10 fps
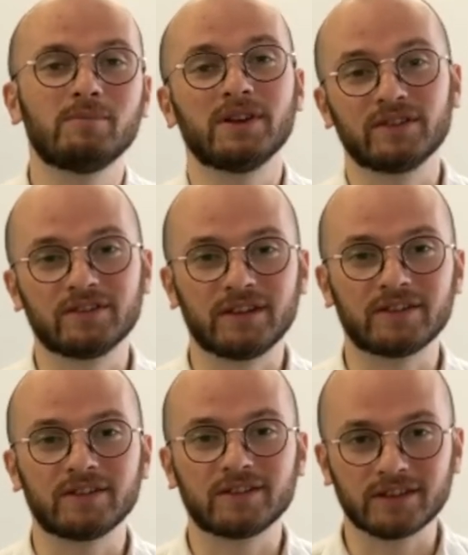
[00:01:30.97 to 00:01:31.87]
and
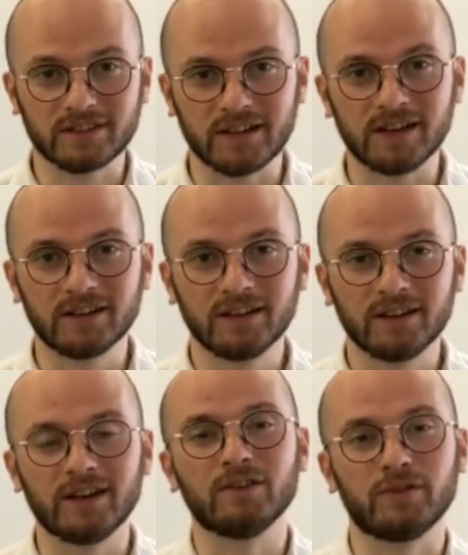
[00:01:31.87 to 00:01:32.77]
businesses succeed
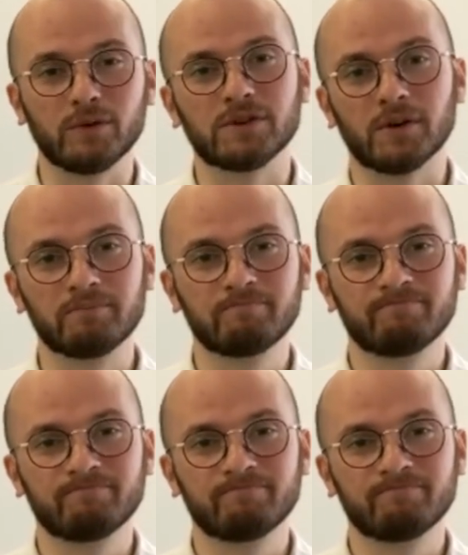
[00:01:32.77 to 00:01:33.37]
in the future.